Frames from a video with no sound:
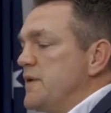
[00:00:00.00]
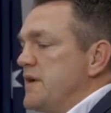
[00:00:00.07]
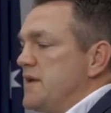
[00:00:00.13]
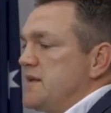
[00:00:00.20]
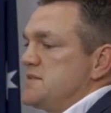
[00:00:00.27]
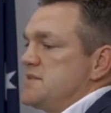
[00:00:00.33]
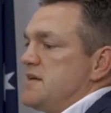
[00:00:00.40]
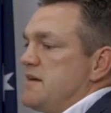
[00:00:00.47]
can
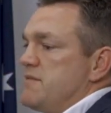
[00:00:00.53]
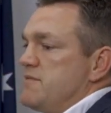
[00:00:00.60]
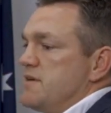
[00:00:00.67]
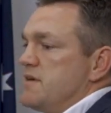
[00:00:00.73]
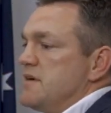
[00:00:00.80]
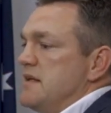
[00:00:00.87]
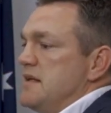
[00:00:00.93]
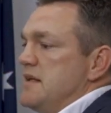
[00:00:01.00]
actually have
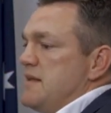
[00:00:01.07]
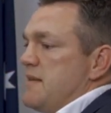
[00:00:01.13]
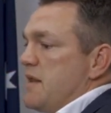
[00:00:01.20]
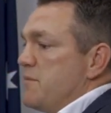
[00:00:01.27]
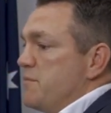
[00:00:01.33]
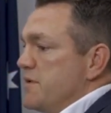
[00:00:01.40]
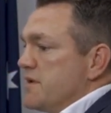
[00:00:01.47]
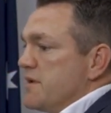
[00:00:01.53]
the
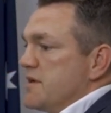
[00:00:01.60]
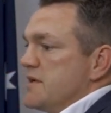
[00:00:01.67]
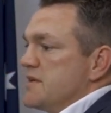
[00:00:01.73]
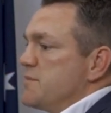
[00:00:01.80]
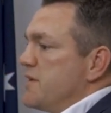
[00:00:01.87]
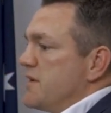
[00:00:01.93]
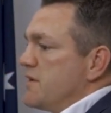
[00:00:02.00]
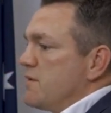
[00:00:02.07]
ability
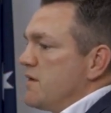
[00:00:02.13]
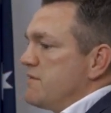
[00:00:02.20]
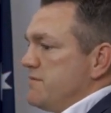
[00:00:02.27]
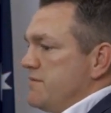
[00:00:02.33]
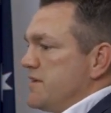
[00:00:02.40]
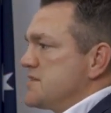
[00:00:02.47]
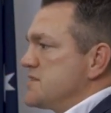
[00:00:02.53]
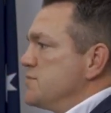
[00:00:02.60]
to be quite
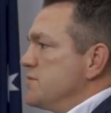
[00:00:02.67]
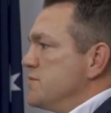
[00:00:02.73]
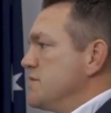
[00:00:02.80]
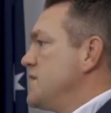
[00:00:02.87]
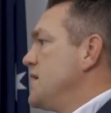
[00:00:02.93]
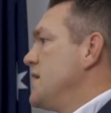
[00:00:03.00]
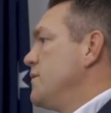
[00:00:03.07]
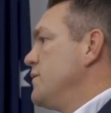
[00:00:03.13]
flexible
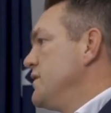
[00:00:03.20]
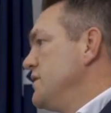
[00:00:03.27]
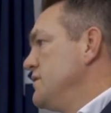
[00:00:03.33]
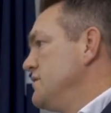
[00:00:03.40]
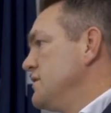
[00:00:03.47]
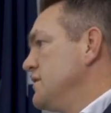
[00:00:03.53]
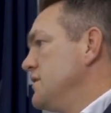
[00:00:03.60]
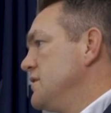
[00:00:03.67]
with how we,
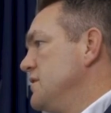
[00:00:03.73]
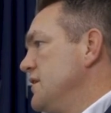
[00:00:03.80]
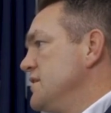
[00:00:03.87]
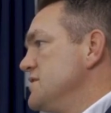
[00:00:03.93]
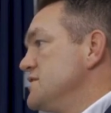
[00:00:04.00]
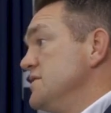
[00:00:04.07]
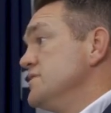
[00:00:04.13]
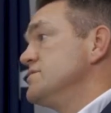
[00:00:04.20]
I
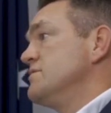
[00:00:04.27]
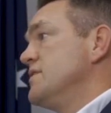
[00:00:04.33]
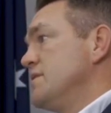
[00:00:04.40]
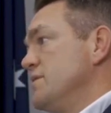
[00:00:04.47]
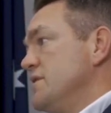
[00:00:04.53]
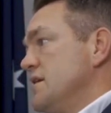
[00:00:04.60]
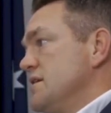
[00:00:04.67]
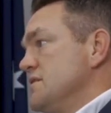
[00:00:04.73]
guess,
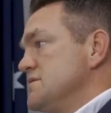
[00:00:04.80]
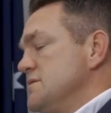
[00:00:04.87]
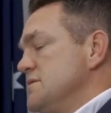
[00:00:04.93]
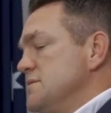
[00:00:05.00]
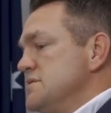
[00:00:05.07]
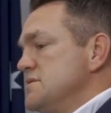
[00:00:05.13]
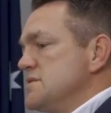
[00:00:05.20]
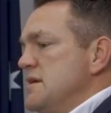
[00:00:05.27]
interact with our
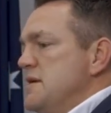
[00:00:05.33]
customers.